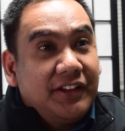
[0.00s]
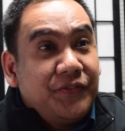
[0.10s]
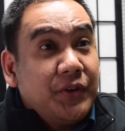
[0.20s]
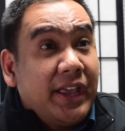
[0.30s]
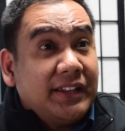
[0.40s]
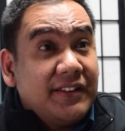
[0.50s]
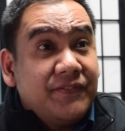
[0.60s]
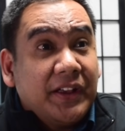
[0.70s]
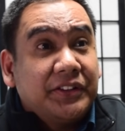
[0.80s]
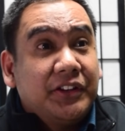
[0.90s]
if you get
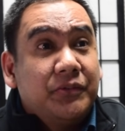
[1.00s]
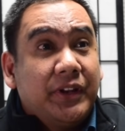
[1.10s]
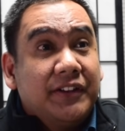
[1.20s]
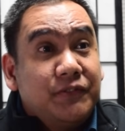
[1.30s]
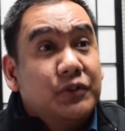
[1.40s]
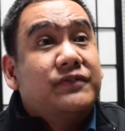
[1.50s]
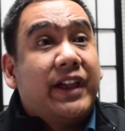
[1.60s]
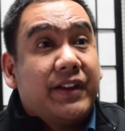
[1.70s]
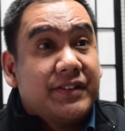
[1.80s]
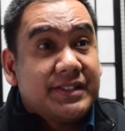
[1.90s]
infected with the flu
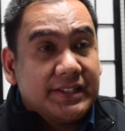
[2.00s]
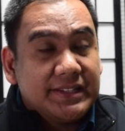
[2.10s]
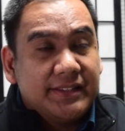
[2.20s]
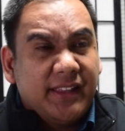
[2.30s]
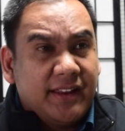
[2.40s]
viruses, mm-hmm.